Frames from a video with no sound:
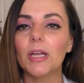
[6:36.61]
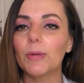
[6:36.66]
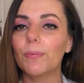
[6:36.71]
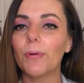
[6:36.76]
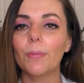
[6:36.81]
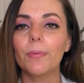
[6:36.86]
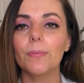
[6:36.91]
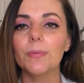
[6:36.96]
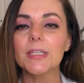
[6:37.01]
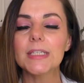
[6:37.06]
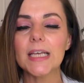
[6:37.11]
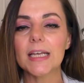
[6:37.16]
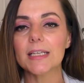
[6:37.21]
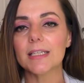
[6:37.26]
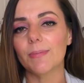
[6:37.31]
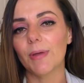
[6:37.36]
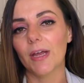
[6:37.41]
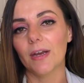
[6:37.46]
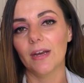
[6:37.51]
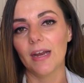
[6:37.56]
It probably takes
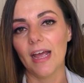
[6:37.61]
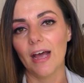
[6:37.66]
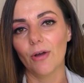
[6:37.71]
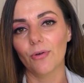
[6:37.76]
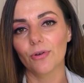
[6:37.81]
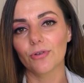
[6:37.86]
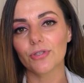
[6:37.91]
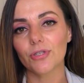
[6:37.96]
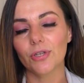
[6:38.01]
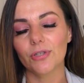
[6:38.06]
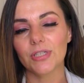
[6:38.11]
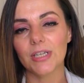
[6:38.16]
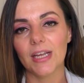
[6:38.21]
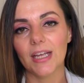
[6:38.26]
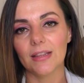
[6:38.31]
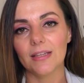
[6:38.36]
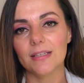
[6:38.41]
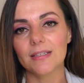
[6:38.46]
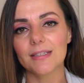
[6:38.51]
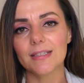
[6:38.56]
about an hour or so to
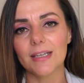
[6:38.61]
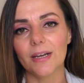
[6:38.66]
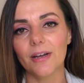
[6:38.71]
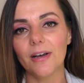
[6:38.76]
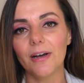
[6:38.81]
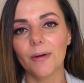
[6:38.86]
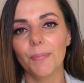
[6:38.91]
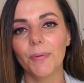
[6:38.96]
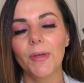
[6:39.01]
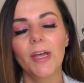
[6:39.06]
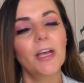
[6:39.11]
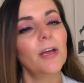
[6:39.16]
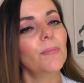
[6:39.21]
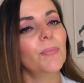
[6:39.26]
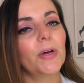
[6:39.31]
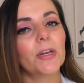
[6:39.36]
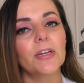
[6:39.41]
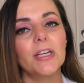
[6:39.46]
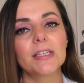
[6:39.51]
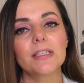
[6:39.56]
get this set up,
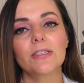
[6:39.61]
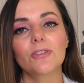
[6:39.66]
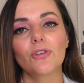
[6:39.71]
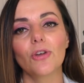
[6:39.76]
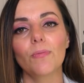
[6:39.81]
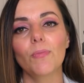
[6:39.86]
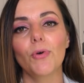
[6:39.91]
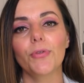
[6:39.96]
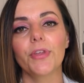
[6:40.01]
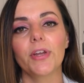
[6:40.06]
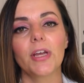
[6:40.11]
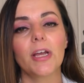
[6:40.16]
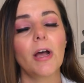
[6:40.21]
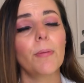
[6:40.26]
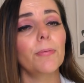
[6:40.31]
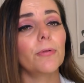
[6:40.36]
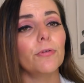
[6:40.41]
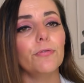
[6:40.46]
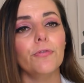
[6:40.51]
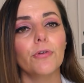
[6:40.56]
but it's no more than a
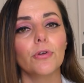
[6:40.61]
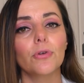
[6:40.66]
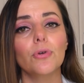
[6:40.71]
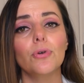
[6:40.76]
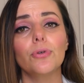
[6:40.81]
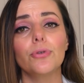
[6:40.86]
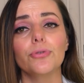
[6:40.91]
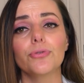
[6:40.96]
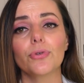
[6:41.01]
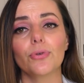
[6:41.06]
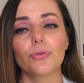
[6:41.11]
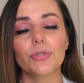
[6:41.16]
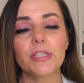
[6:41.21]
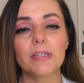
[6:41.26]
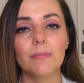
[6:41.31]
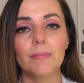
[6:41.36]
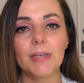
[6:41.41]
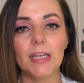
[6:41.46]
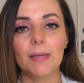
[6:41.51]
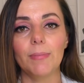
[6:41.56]
couple of phone calls or
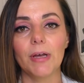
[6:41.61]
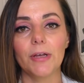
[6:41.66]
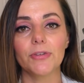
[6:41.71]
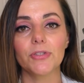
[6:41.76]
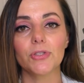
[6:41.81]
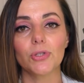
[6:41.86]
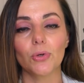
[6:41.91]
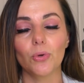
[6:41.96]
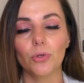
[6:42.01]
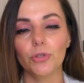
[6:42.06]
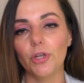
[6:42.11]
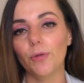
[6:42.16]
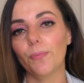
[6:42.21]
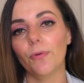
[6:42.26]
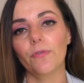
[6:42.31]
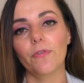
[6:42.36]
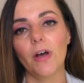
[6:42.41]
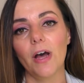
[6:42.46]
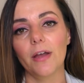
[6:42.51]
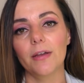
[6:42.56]
some emails to all your
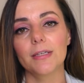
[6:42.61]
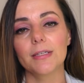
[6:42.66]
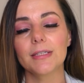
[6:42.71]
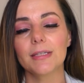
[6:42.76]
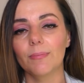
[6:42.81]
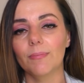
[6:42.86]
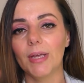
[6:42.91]
providers.